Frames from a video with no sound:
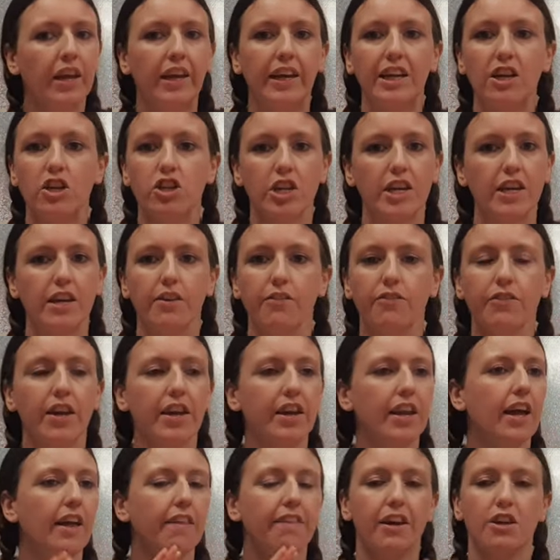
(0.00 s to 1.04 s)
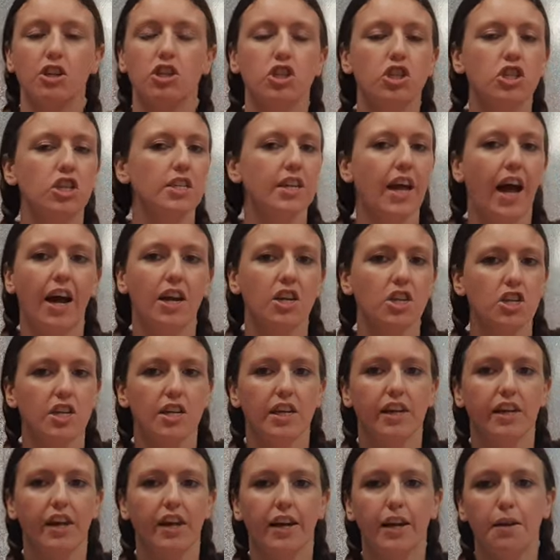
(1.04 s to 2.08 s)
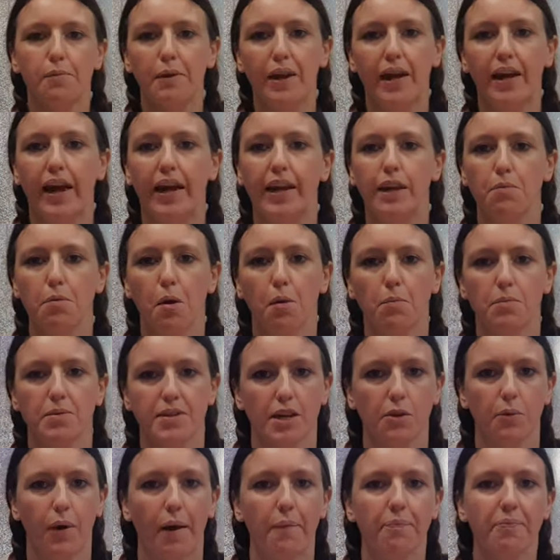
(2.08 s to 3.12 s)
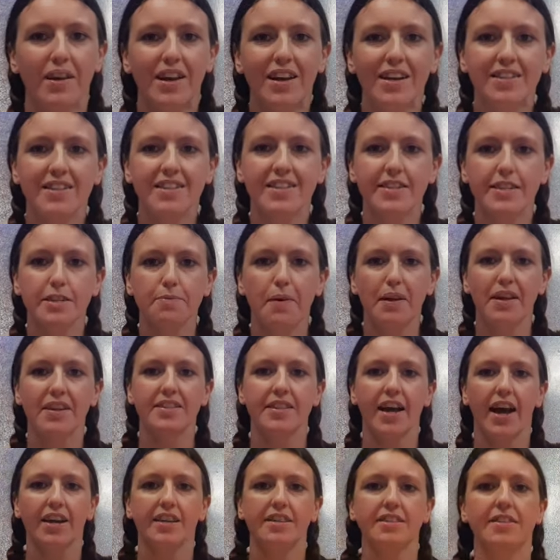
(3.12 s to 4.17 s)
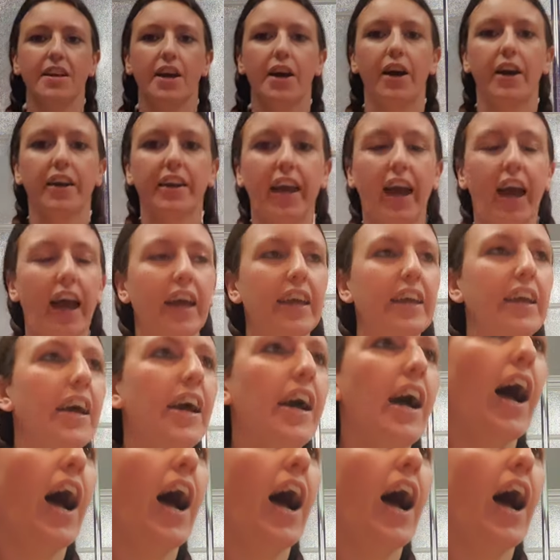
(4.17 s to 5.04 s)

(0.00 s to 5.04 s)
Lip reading: each evening, that should actually eliminate any problems anyway. Does this make sense? Okay,